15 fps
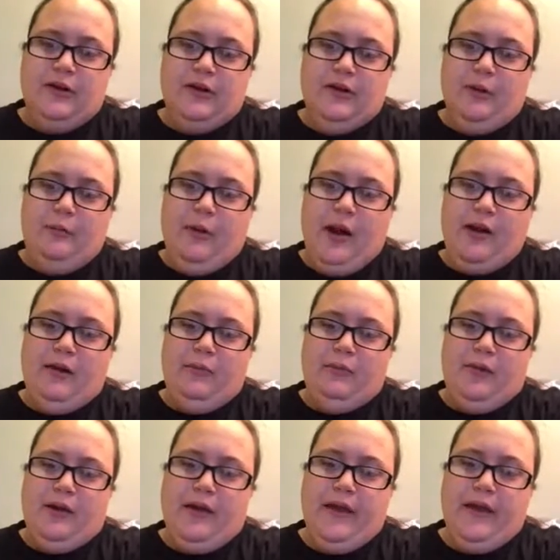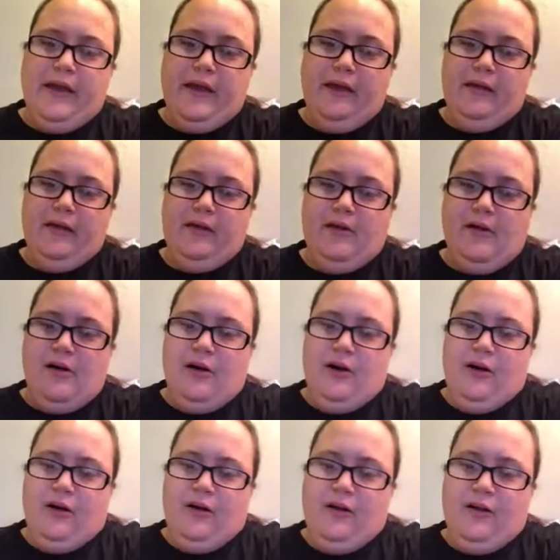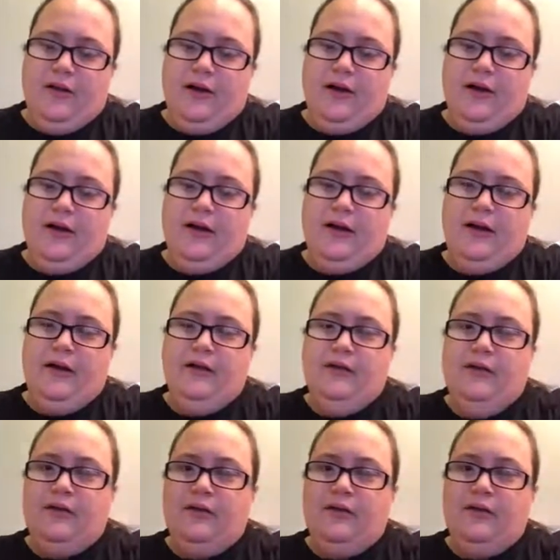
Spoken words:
your bottom looking all